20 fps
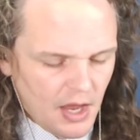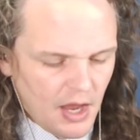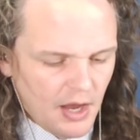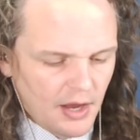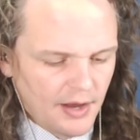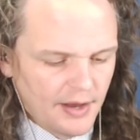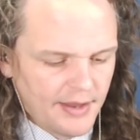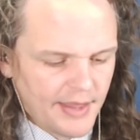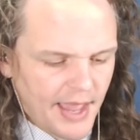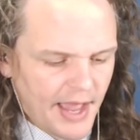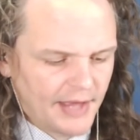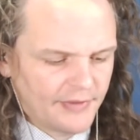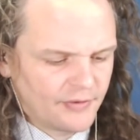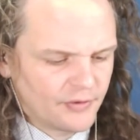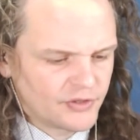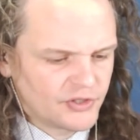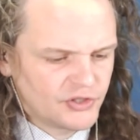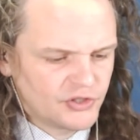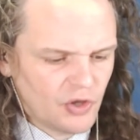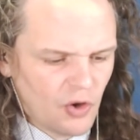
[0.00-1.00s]
Yeah,
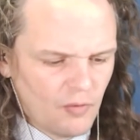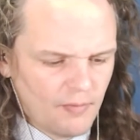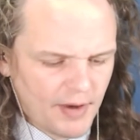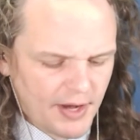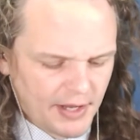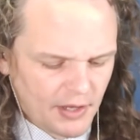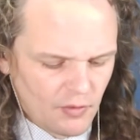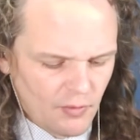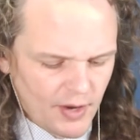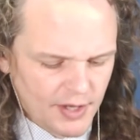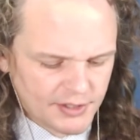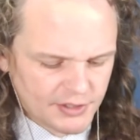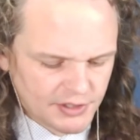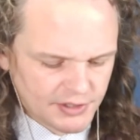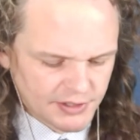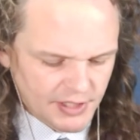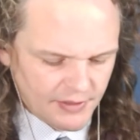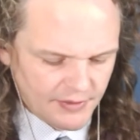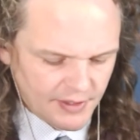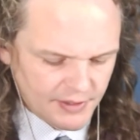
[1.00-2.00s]
there's so many
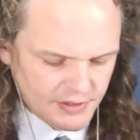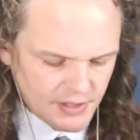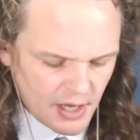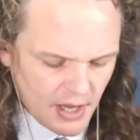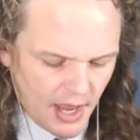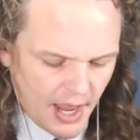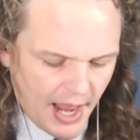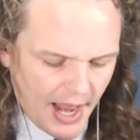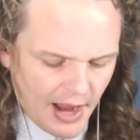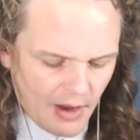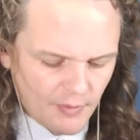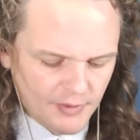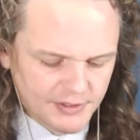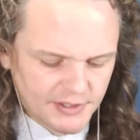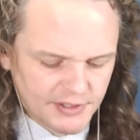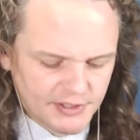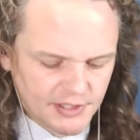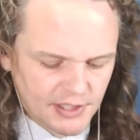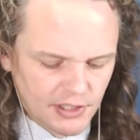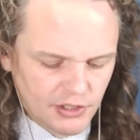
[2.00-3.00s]
questions on this. How is
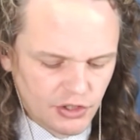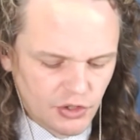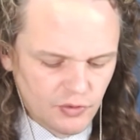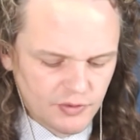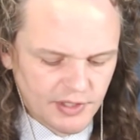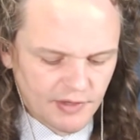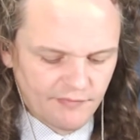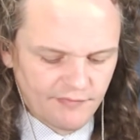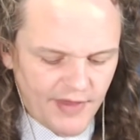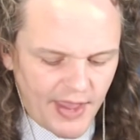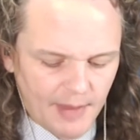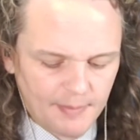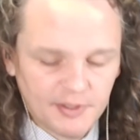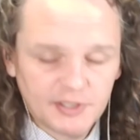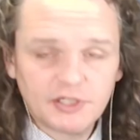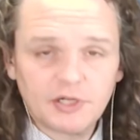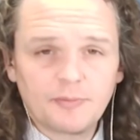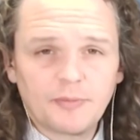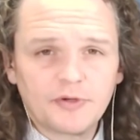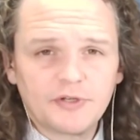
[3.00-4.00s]
the city choosing families
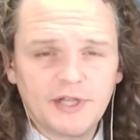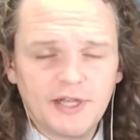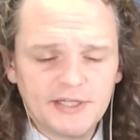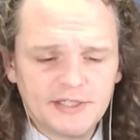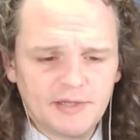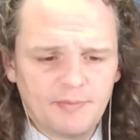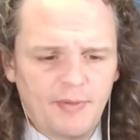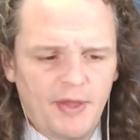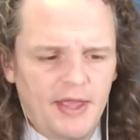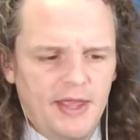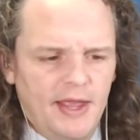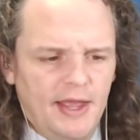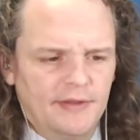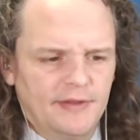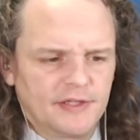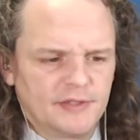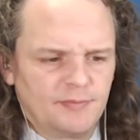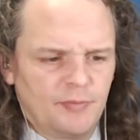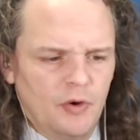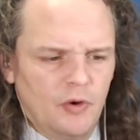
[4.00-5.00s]
to participate in
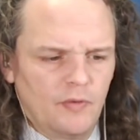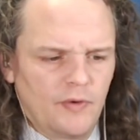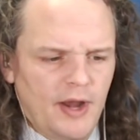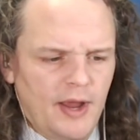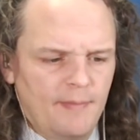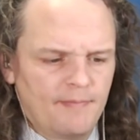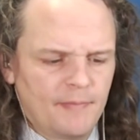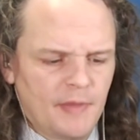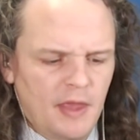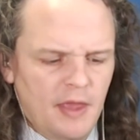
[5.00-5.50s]
this program?